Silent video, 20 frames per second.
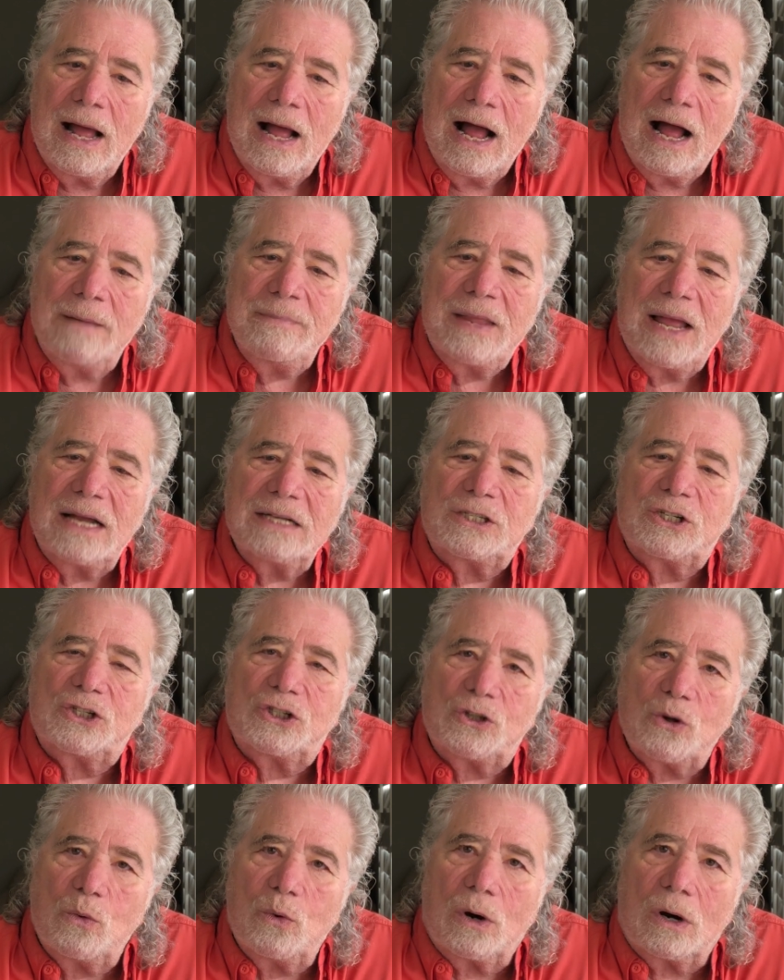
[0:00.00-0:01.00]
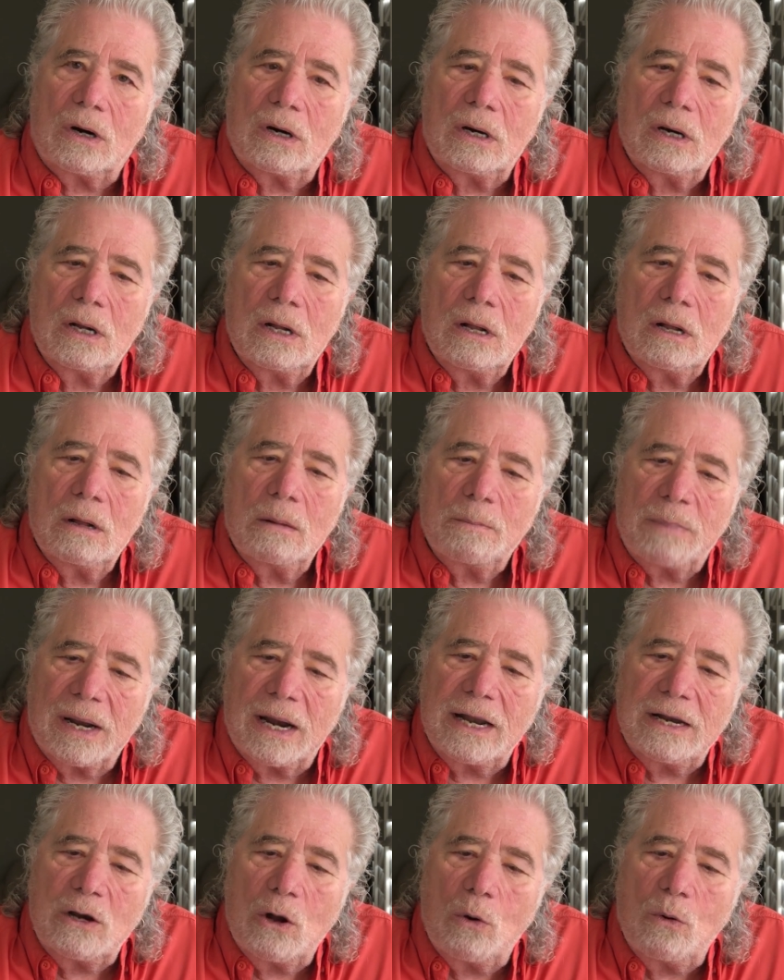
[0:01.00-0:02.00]
I'm not sure, but
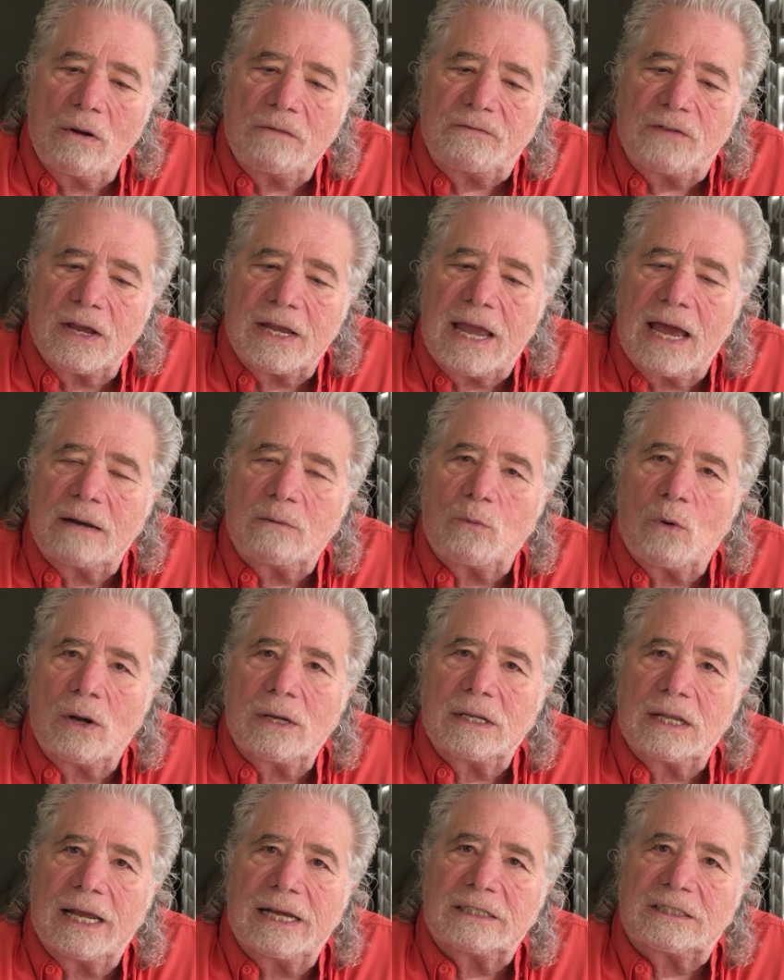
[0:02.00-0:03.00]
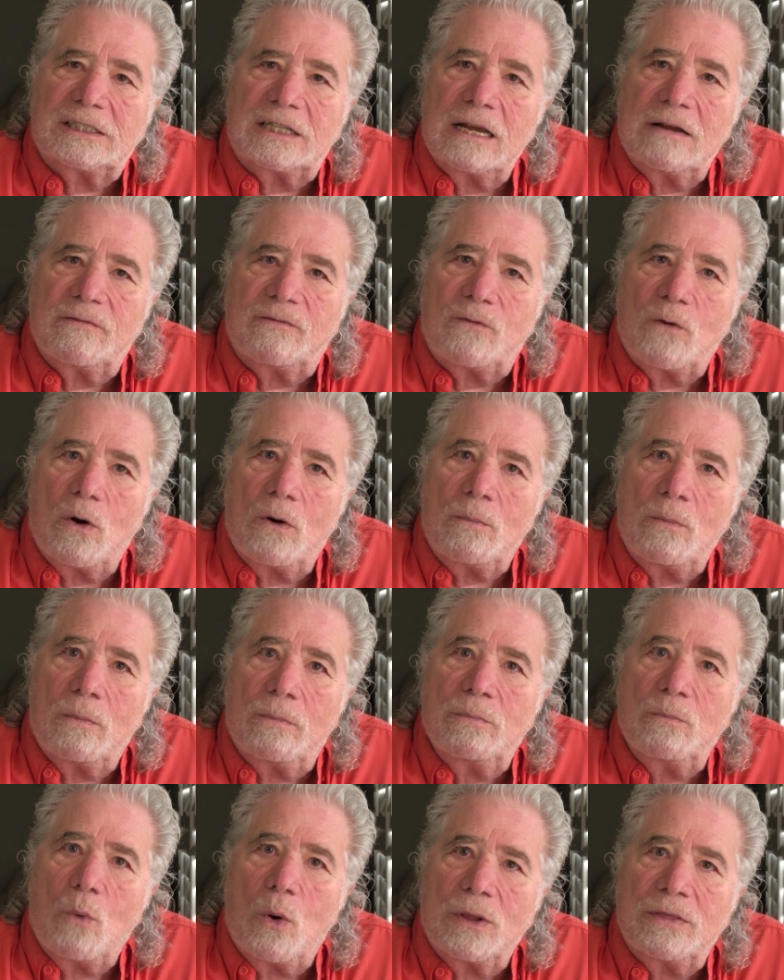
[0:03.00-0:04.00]
I know if you get one lasting
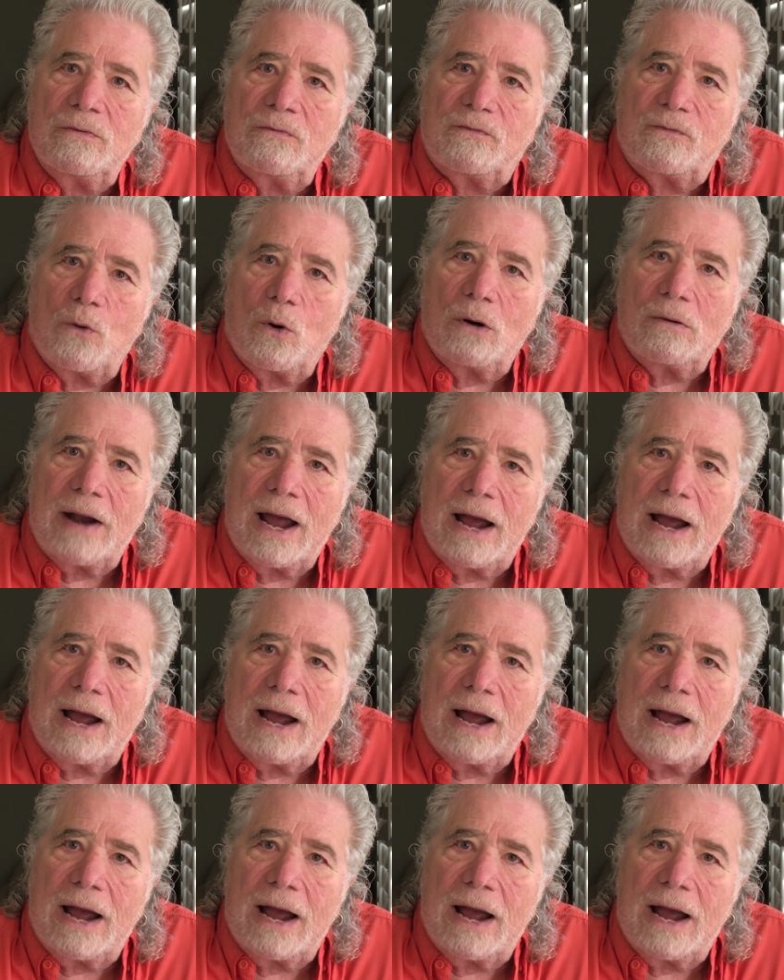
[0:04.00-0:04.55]
more than 4